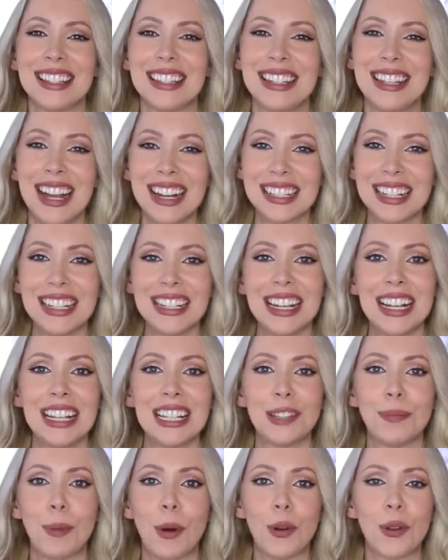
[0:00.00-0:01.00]
This next idea
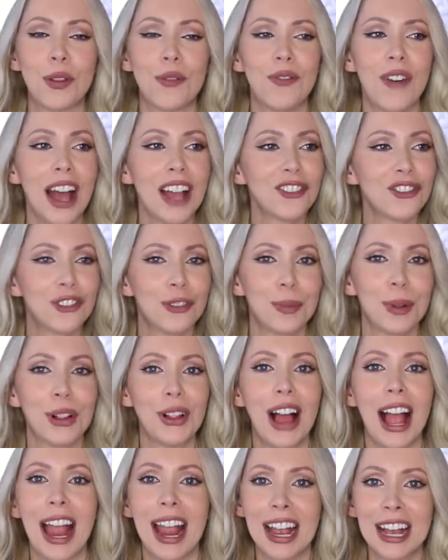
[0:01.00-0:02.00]
is both
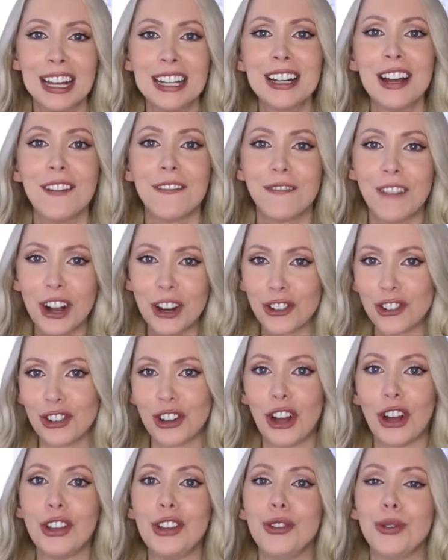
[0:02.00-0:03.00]
fashionable and
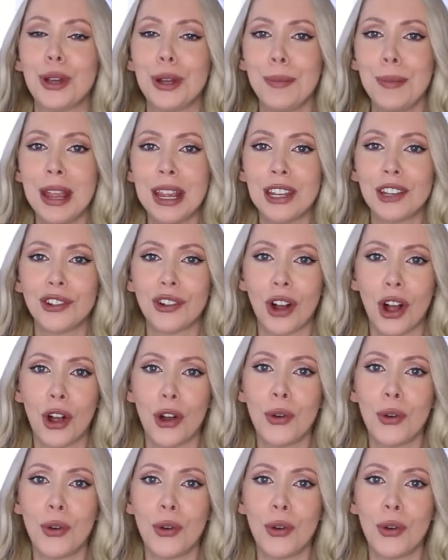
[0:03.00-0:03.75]
functional. You can make your